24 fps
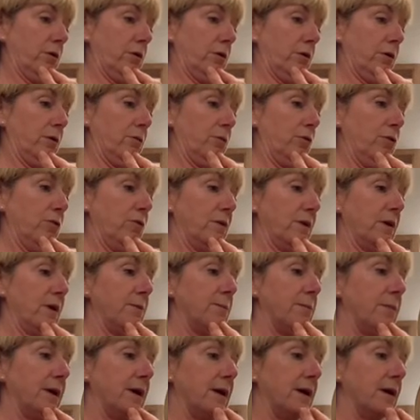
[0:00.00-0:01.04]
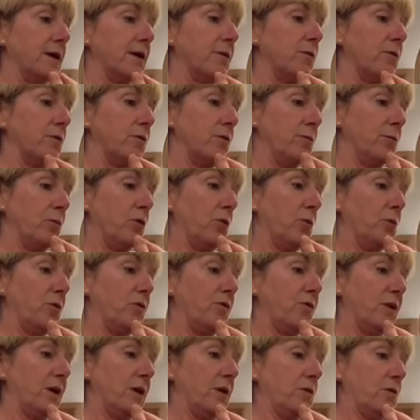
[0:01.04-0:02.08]
You're moving it back, pop your
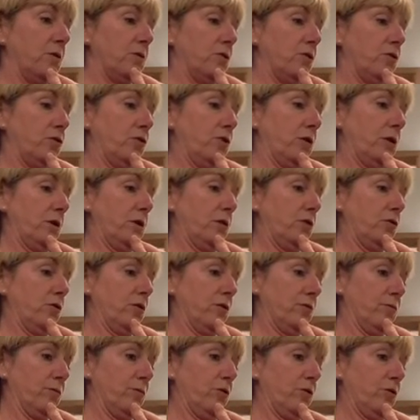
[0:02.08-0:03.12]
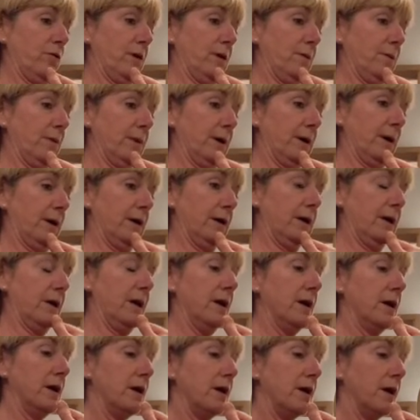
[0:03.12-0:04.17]
finger in your chin and just moving it back.
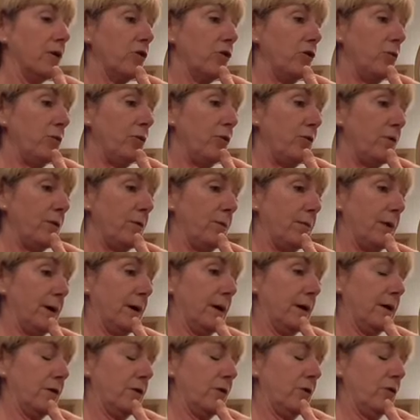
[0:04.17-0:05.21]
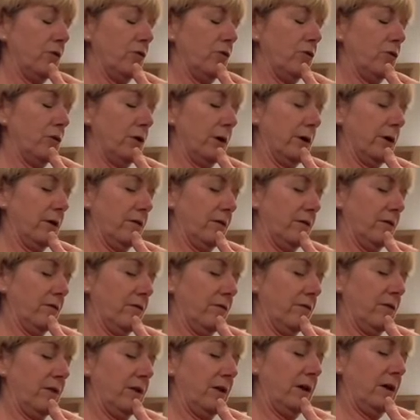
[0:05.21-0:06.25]
As you move it back, close your eyes and
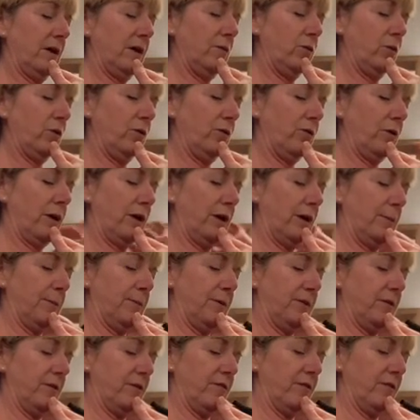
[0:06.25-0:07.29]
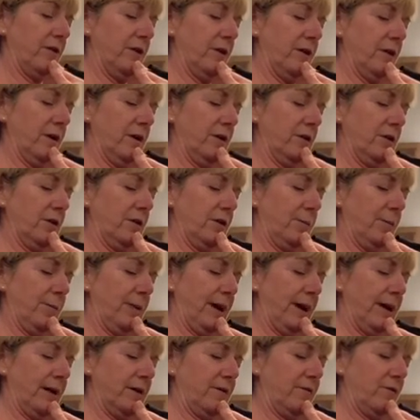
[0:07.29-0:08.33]
see what happens to the
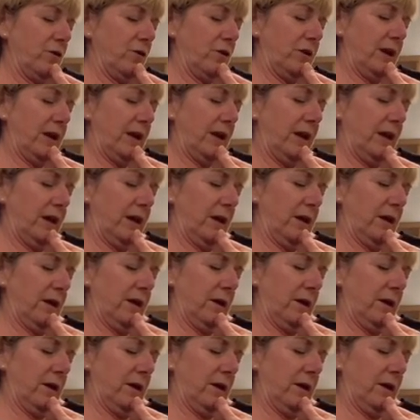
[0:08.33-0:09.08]
back of your neck